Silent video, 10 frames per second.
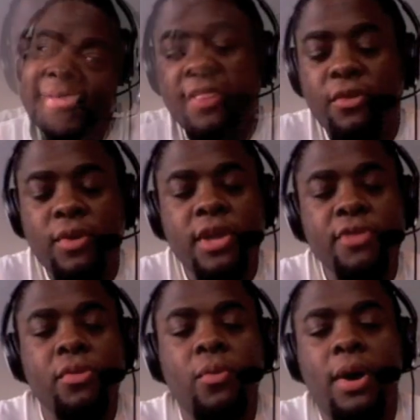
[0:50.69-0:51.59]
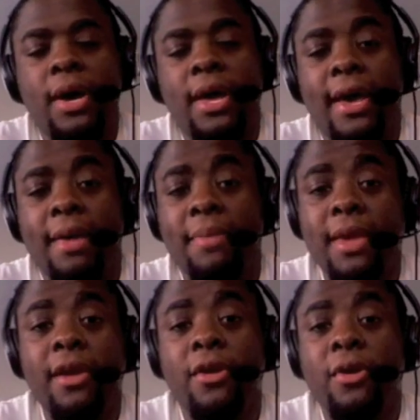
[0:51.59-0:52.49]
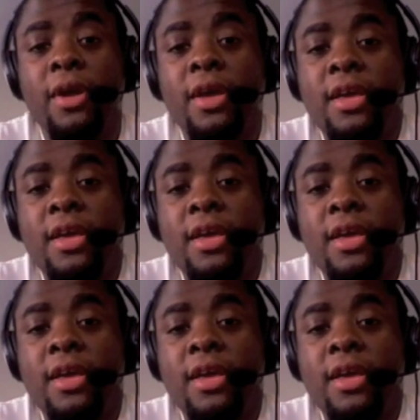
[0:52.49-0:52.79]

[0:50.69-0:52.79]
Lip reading: The reason why I am here